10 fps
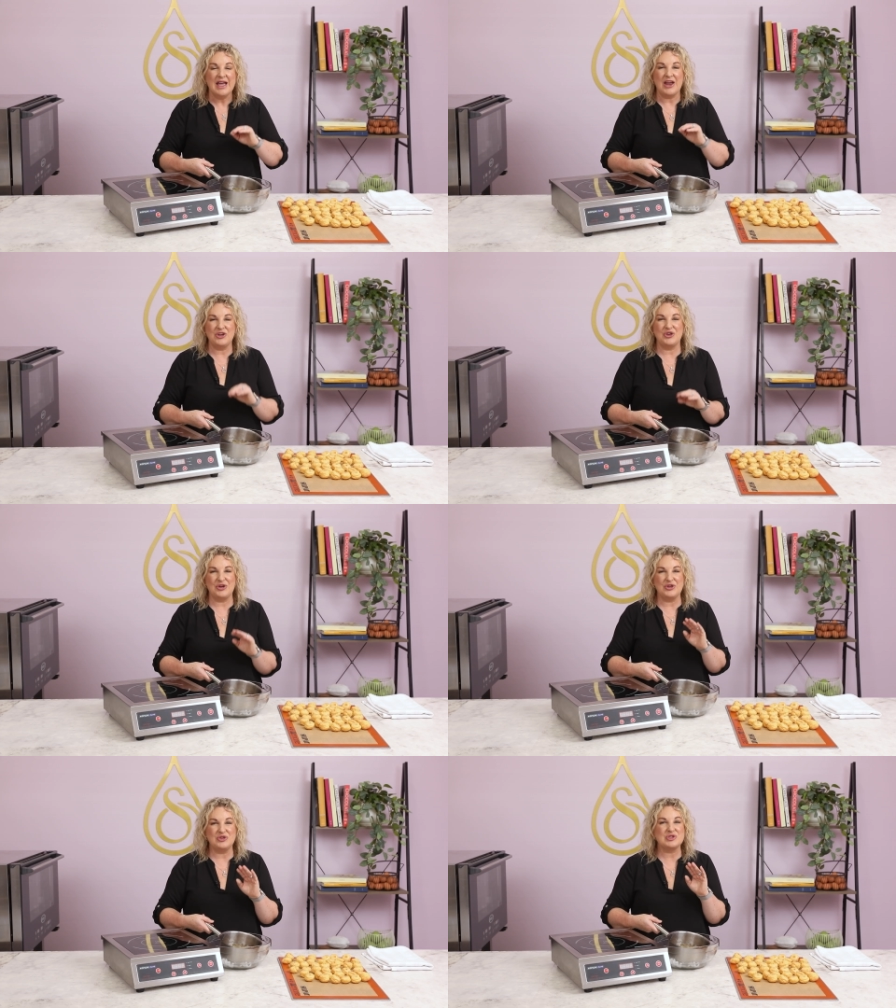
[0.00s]
and you're going
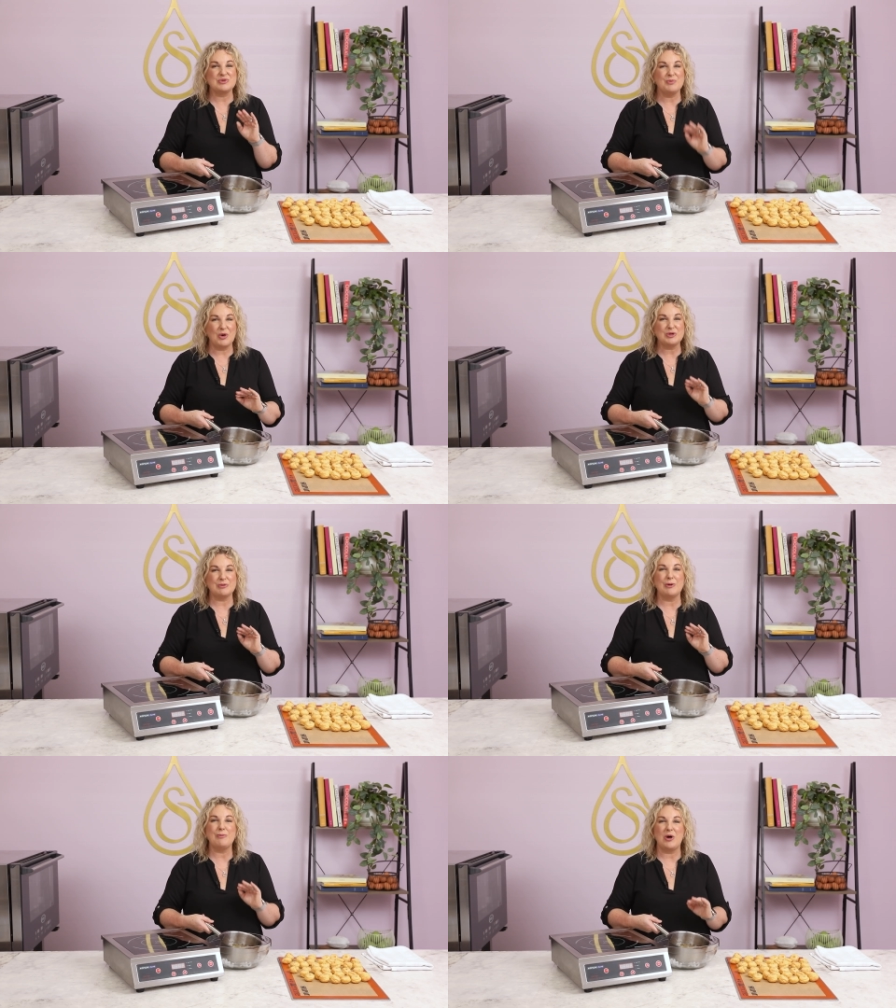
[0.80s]
to use
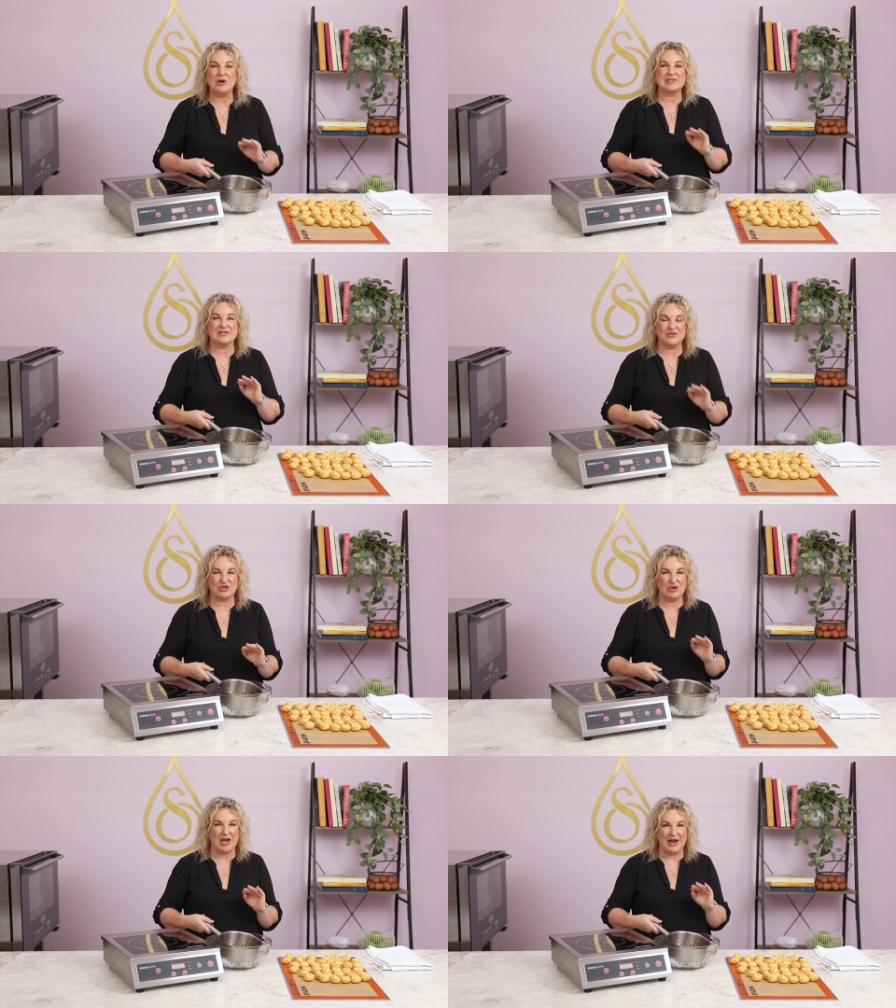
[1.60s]
multiple pots of
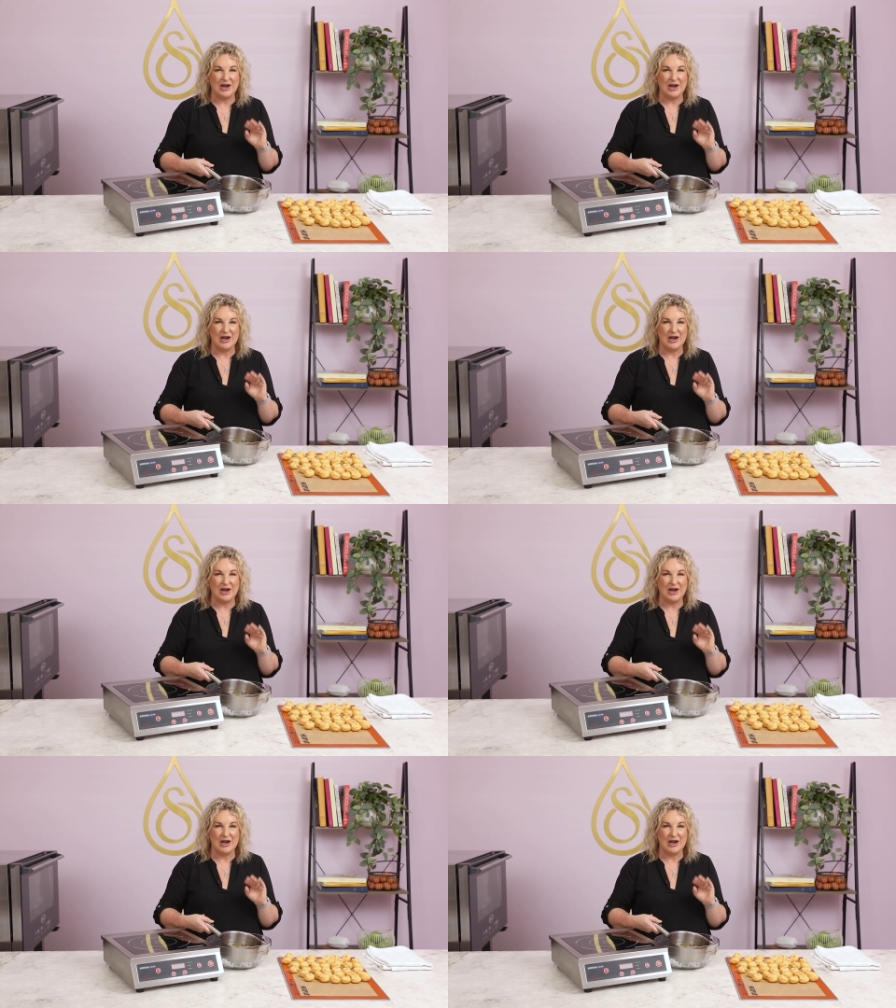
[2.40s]
sugar.